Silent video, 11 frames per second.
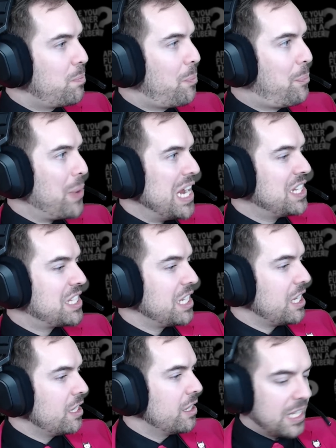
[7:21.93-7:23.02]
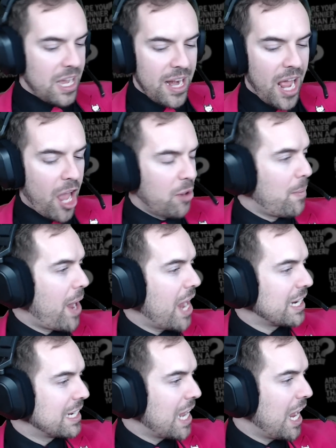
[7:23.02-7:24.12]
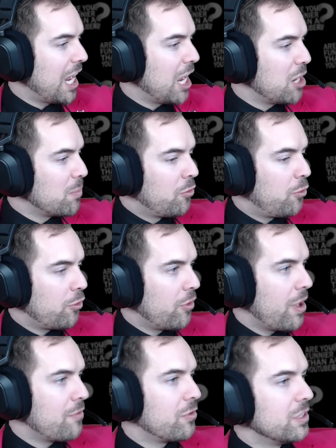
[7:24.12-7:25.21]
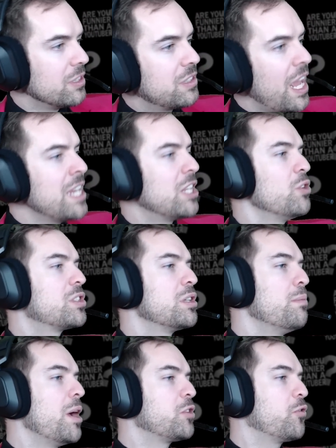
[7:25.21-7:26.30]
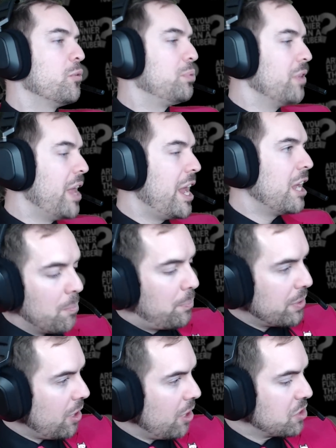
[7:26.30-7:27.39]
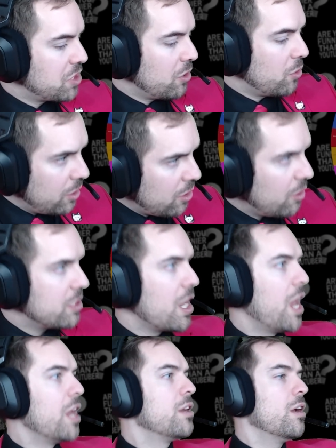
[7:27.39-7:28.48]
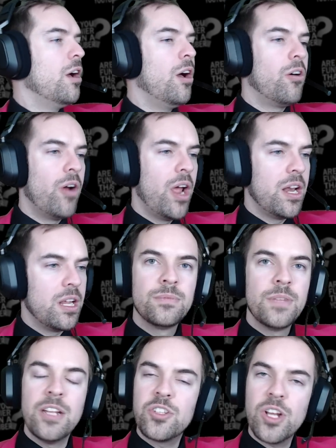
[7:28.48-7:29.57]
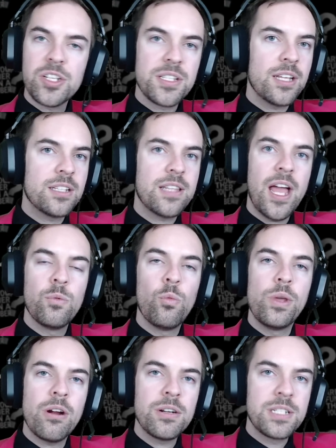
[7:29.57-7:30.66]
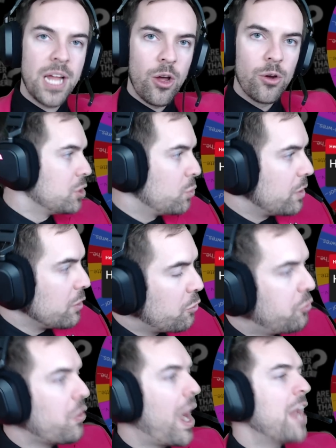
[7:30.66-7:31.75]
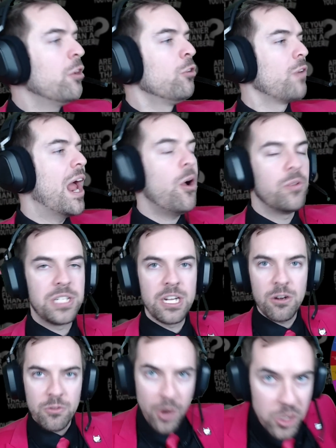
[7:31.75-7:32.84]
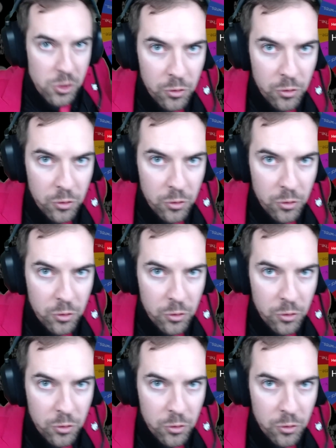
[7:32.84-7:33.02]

Basie, get out of my game forever. And thank you so much for playing, but also you're dead. Alrighty. And just like that, we are down to the final round here of Are You